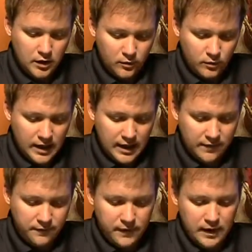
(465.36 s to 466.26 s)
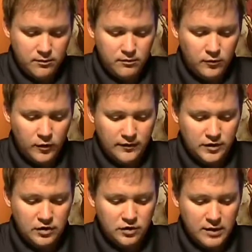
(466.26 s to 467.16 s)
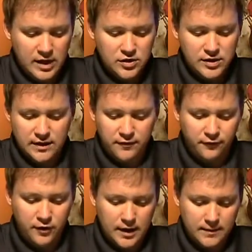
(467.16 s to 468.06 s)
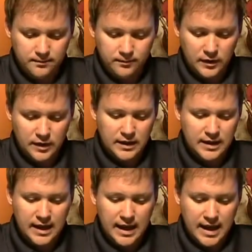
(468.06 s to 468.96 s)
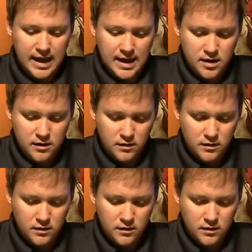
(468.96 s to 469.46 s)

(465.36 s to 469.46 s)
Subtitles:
we have 2 measures at the front, then A